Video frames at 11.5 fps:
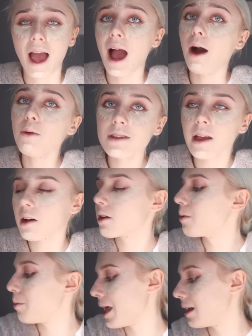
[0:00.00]
how is that going
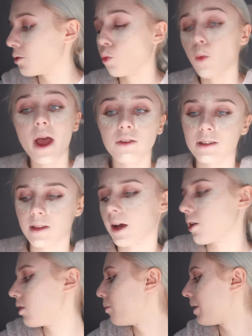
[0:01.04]
to blend where is that
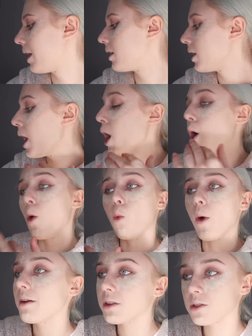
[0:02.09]
going to blend
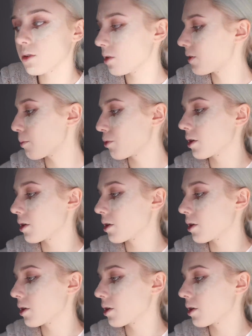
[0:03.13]
where is all of that